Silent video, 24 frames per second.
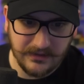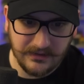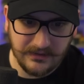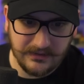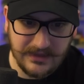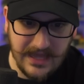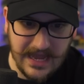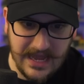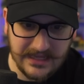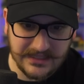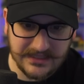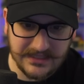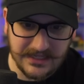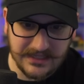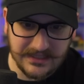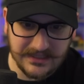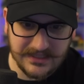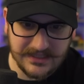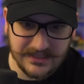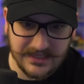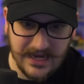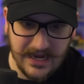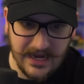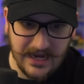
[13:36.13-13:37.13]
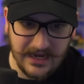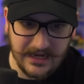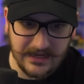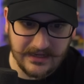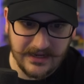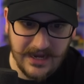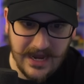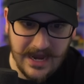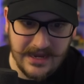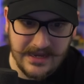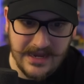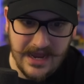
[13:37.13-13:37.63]
That's
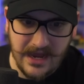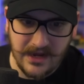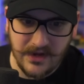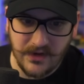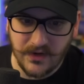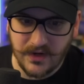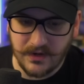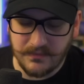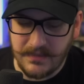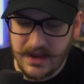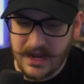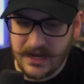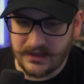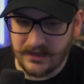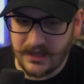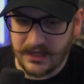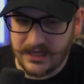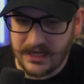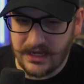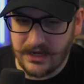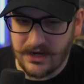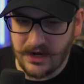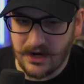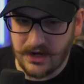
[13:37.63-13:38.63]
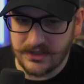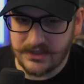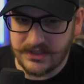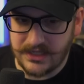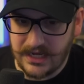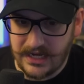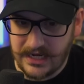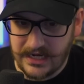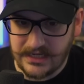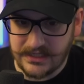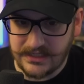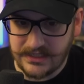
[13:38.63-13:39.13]
insane. And now you can make lucky cards
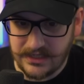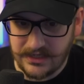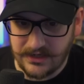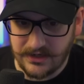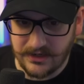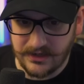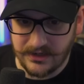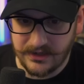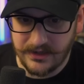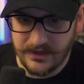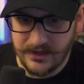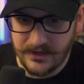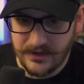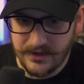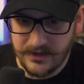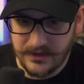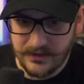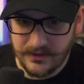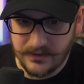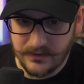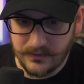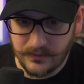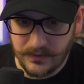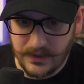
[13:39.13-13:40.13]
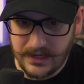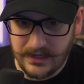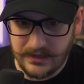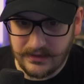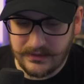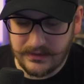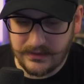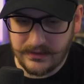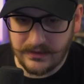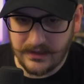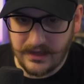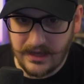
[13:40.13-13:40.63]
easier
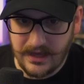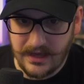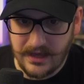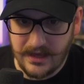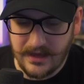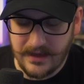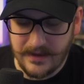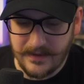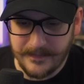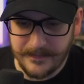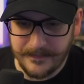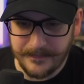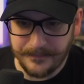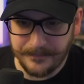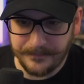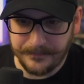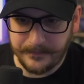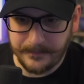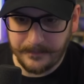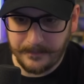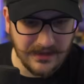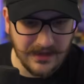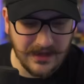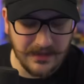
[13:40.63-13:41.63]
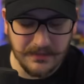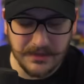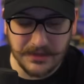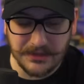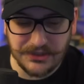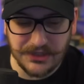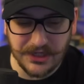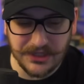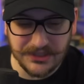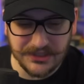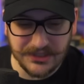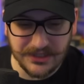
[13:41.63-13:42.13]
with a
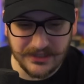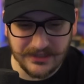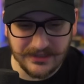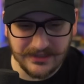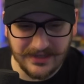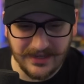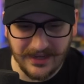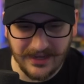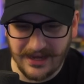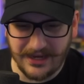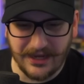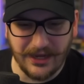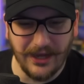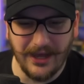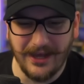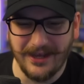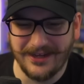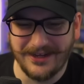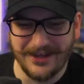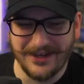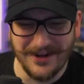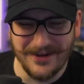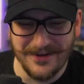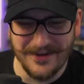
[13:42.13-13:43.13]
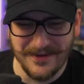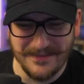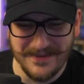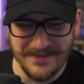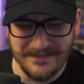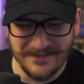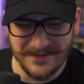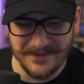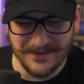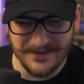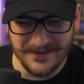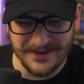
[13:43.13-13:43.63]
Magician. I couldn't
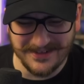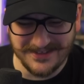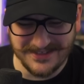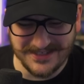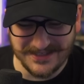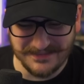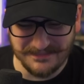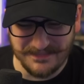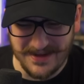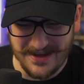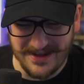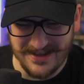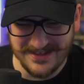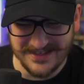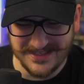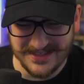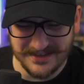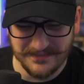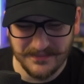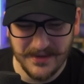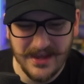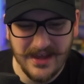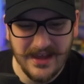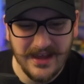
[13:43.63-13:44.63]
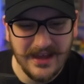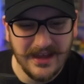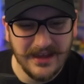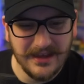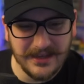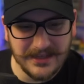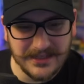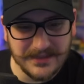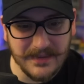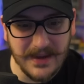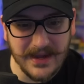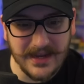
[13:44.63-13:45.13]
remember what spawns them.
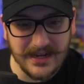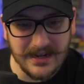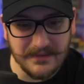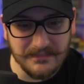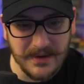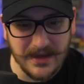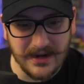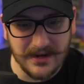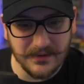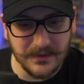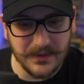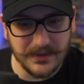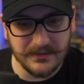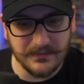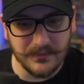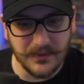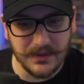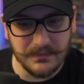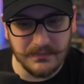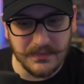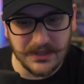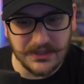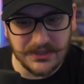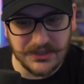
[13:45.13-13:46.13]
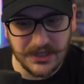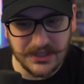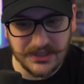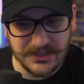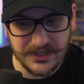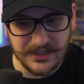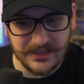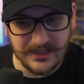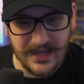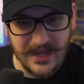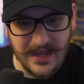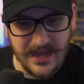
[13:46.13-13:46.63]
It's making it better with
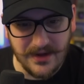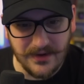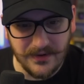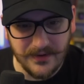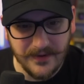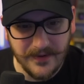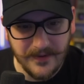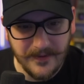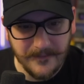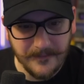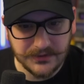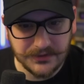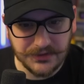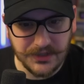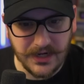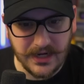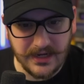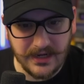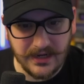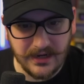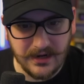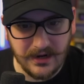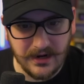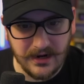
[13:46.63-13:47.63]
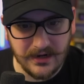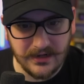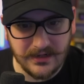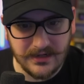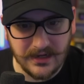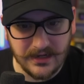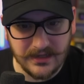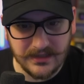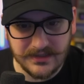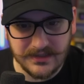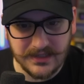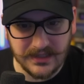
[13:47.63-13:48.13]
Magician now. Trading card
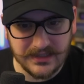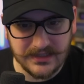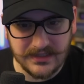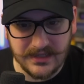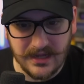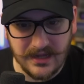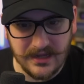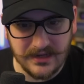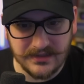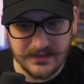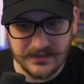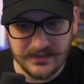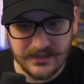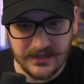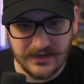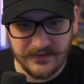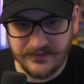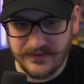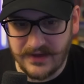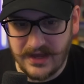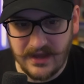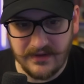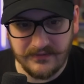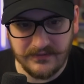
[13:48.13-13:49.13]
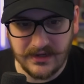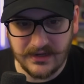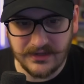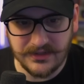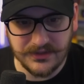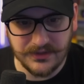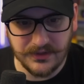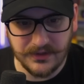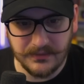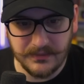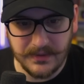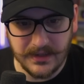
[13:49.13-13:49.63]
costs $6 instead of 5. Yeah,
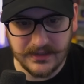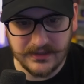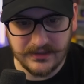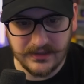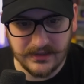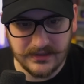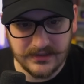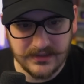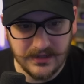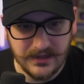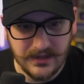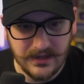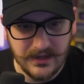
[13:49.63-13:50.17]
sure, it makes sense.